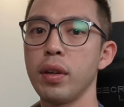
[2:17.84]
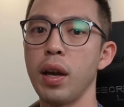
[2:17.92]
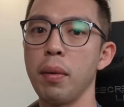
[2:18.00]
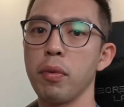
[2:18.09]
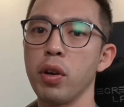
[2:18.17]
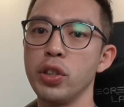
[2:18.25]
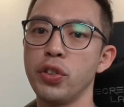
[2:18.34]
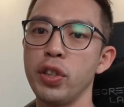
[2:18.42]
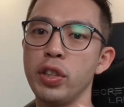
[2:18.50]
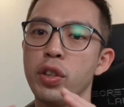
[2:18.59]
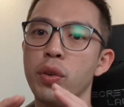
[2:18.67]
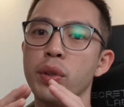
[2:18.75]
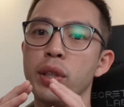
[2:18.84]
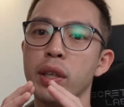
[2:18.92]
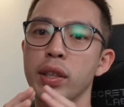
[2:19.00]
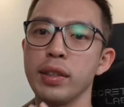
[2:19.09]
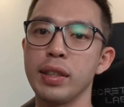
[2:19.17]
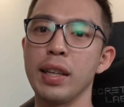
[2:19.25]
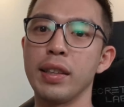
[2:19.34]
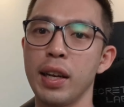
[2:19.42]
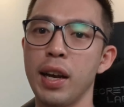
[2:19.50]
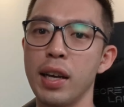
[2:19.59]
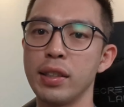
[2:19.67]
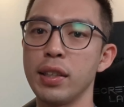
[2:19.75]
I'm constrained to using the SATA
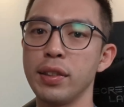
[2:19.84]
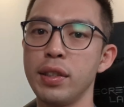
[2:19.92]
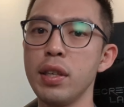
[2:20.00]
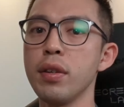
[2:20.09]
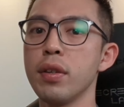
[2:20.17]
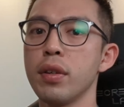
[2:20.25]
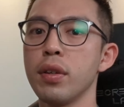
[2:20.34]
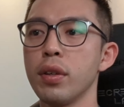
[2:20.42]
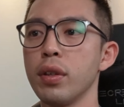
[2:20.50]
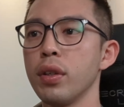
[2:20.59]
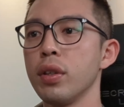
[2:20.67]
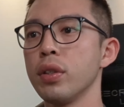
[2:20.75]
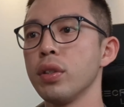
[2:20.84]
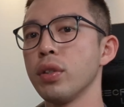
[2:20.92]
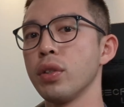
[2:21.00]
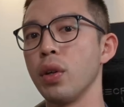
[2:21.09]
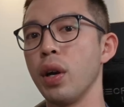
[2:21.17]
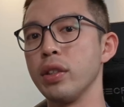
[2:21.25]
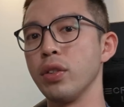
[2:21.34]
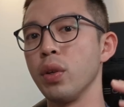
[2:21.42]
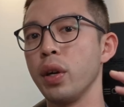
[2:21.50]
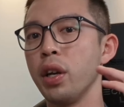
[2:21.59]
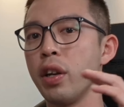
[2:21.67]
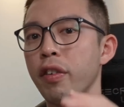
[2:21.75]
SSD, so I
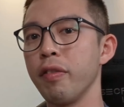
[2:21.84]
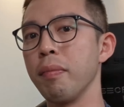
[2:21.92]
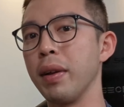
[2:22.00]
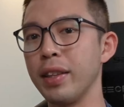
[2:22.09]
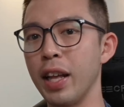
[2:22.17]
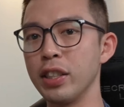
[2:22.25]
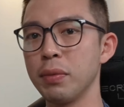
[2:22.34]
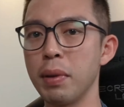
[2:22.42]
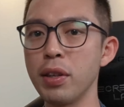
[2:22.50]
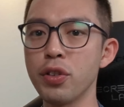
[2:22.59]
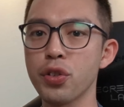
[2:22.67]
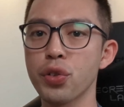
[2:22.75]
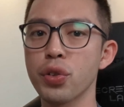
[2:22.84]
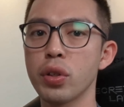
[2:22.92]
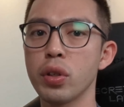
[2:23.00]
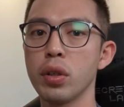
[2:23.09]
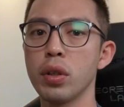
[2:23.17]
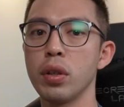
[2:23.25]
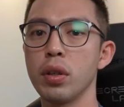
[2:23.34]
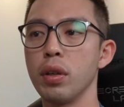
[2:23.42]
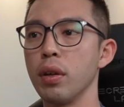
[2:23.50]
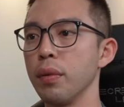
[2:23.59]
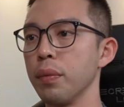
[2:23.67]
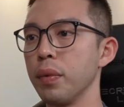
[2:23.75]
took it off my test bench.
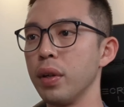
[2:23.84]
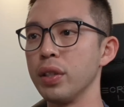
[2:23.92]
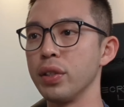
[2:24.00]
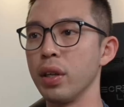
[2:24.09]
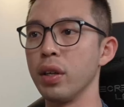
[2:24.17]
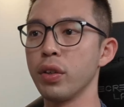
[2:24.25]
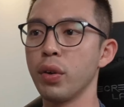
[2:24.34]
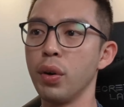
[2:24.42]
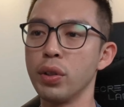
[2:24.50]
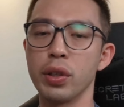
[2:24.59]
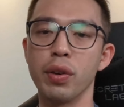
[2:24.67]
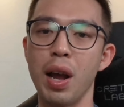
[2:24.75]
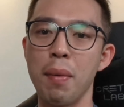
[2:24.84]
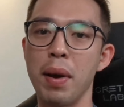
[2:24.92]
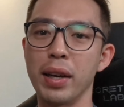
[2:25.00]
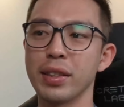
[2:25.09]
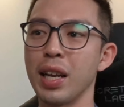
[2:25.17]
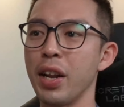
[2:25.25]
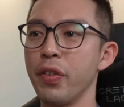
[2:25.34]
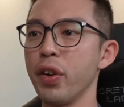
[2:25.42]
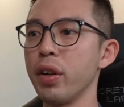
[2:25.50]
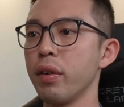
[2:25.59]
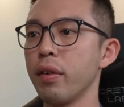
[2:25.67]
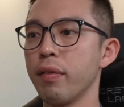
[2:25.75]
It's a Crucial MX100
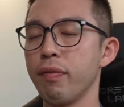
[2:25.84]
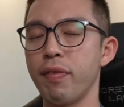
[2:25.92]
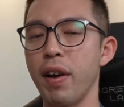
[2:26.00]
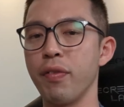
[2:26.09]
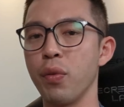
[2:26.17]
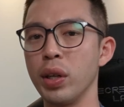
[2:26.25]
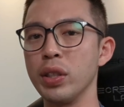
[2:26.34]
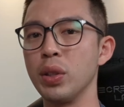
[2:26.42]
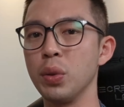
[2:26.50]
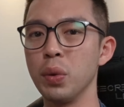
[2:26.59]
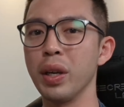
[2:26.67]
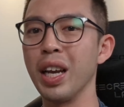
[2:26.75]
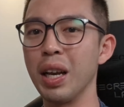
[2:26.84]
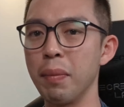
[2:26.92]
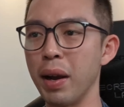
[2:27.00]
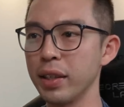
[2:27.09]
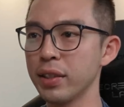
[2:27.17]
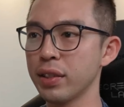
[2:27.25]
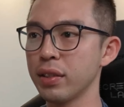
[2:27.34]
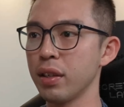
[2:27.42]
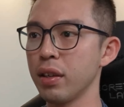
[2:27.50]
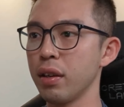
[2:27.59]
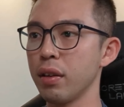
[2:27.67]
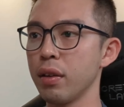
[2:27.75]
512GB.
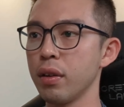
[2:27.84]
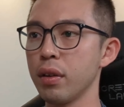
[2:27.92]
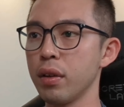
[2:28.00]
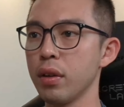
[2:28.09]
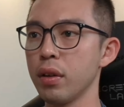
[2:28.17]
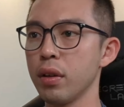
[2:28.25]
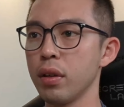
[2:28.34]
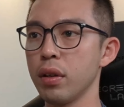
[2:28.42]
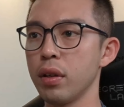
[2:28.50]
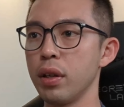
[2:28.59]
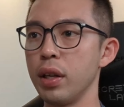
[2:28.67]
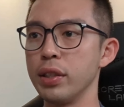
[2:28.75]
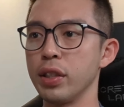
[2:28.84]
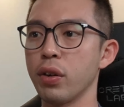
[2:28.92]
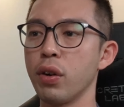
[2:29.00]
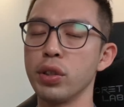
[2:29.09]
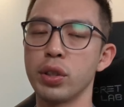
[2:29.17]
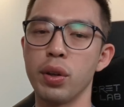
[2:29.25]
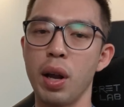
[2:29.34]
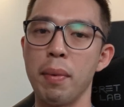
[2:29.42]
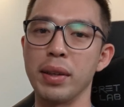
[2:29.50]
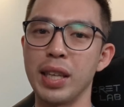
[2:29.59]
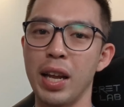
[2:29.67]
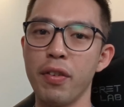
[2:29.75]
It's a Crucial
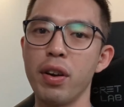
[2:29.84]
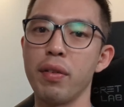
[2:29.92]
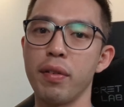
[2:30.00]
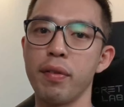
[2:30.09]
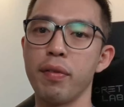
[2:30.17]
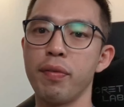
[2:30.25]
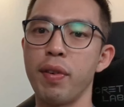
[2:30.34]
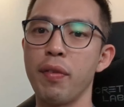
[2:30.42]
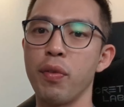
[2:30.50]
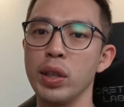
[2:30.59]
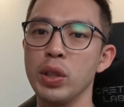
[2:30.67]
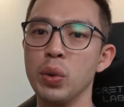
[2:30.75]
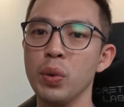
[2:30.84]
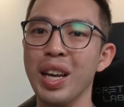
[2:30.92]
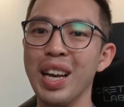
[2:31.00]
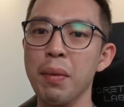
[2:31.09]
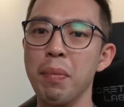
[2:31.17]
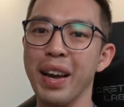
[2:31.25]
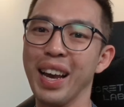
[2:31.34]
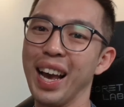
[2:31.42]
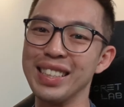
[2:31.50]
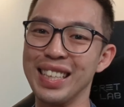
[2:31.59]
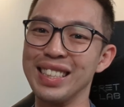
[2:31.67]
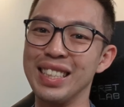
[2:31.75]
MX100 512GB
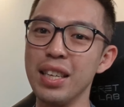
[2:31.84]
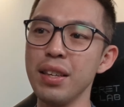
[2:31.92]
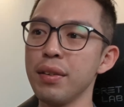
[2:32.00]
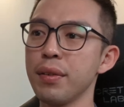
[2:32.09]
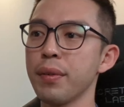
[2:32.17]
SSD.